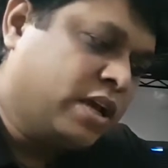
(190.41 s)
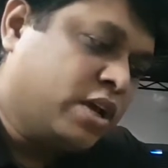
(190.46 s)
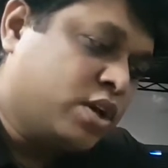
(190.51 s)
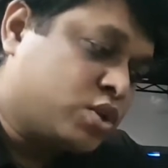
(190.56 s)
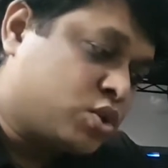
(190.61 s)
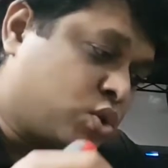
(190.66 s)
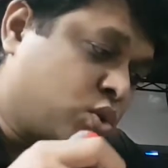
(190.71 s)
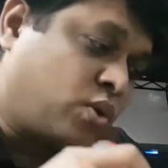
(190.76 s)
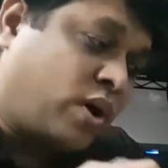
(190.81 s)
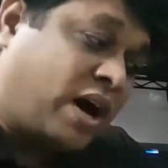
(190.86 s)

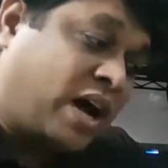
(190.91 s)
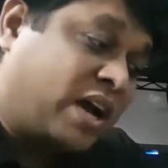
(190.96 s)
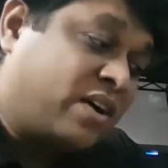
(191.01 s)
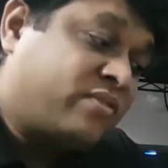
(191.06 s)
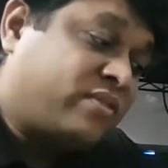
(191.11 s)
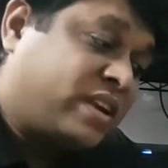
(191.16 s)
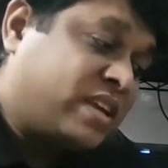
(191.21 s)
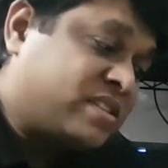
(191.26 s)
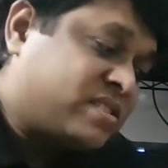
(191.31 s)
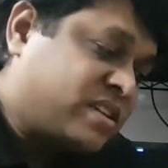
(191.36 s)
So I
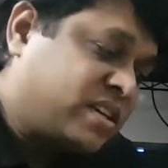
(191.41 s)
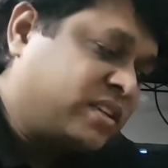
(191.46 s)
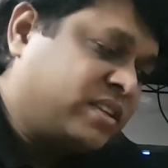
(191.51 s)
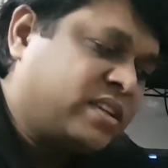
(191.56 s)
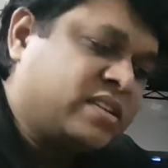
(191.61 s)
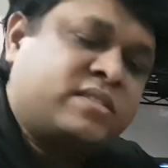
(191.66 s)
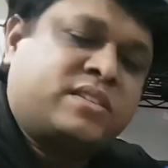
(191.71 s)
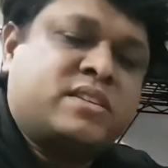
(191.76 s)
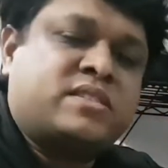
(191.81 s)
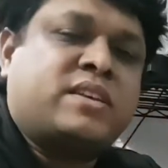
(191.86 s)
have tested
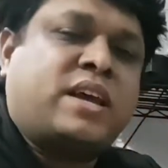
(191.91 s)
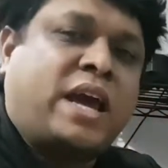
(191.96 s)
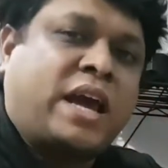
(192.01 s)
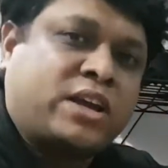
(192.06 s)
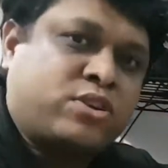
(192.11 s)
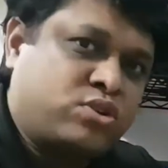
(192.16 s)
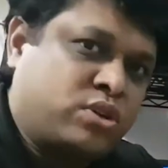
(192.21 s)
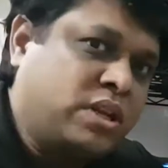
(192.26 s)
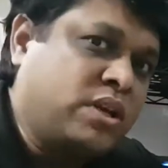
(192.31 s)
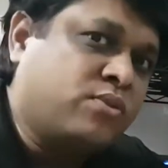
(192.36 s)
this
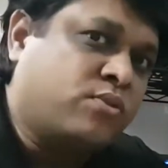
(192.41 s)
actually